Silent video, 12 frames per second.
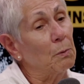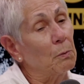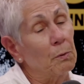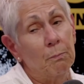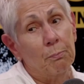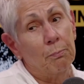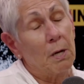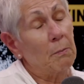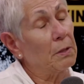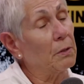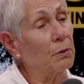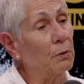would probably
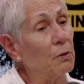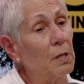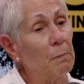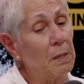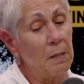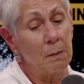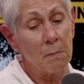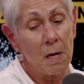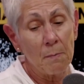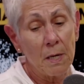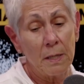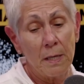disagree but in my
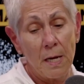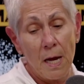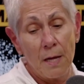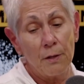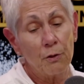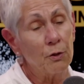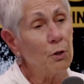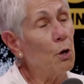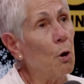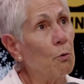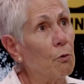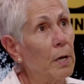mind there's
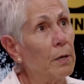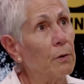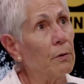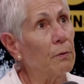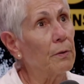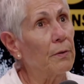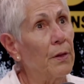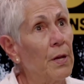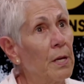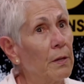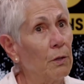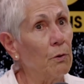no greater
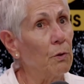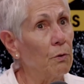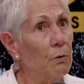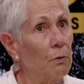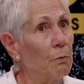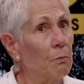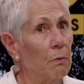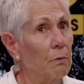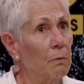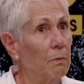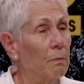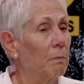thing that you can do
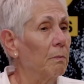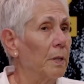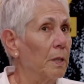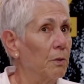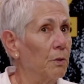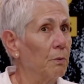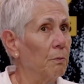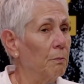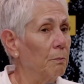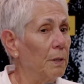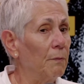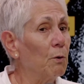than to
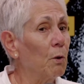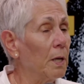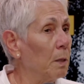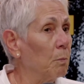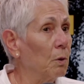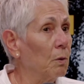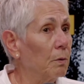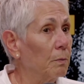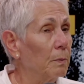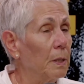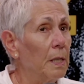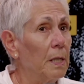if you're able
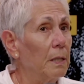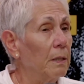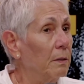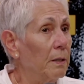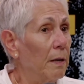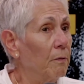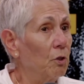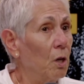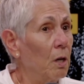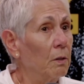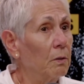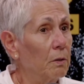to have a
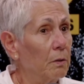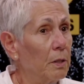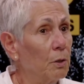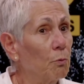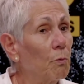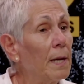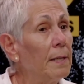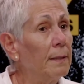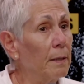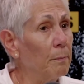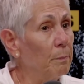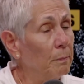child and to raise
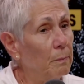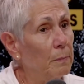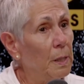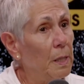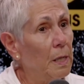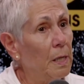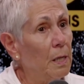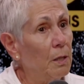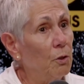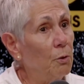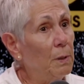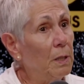them
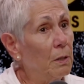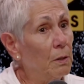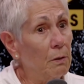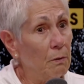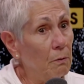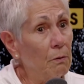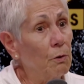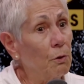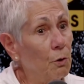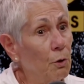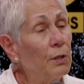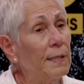to be
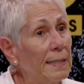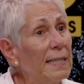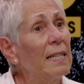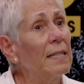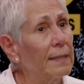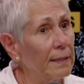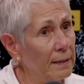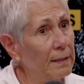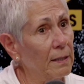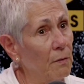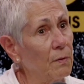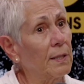good citizens
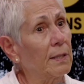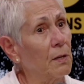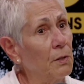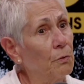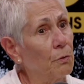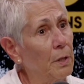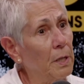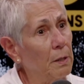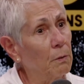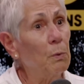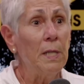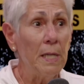of this country
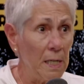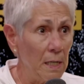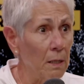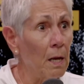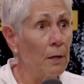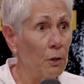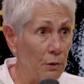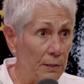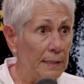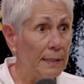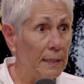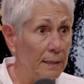we need a lot of good
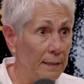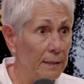citizens